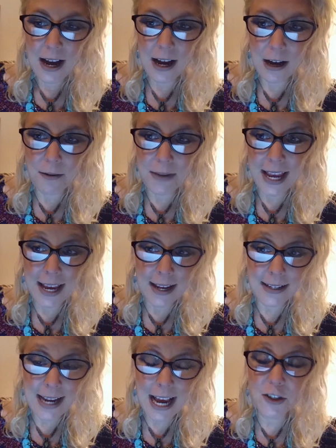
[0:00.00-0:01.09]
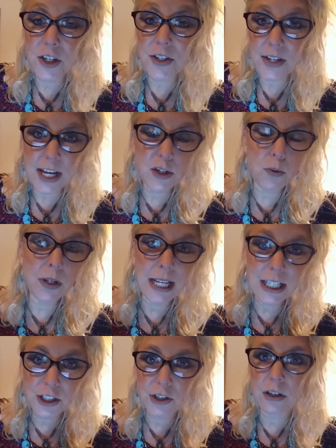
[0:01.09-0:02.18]
Um, and not just as a
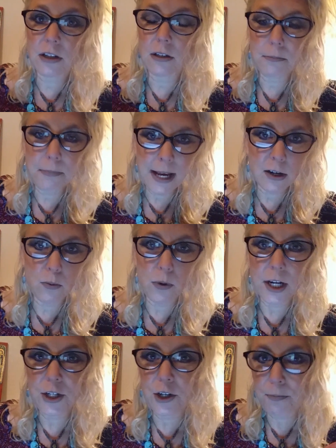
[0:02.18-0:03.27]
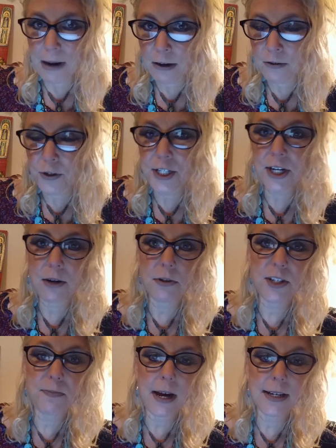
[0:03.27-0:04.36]
relational manner where your boundaries are
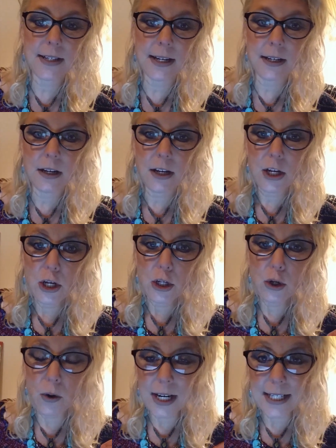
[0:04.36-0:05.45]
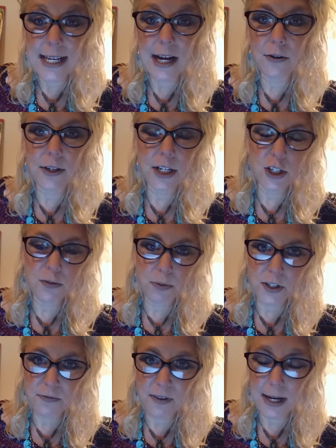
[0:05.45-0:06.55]
respected, your integrity is,
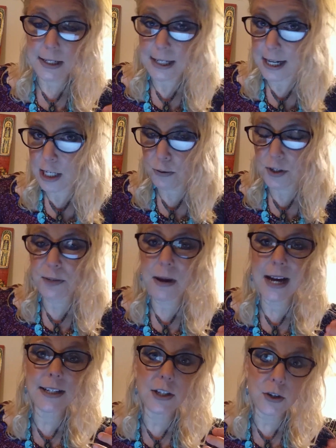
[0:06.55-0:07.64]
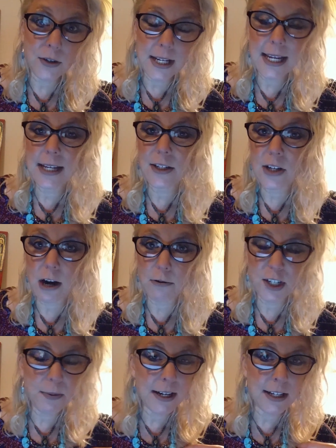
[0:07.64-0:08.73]
is respected. Your needs are
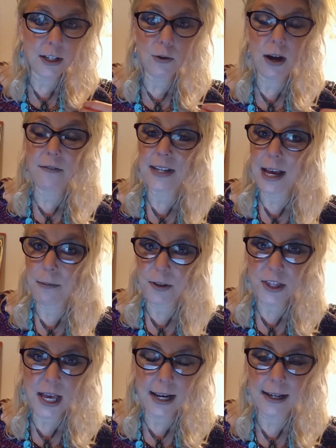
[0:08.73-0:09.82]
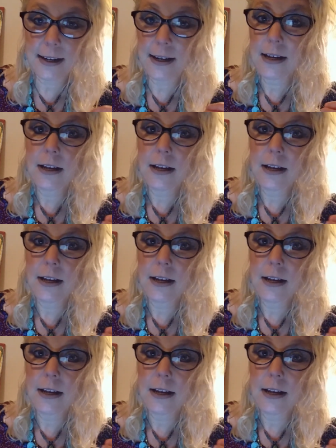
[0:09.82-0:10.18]
respected. You have an empathetic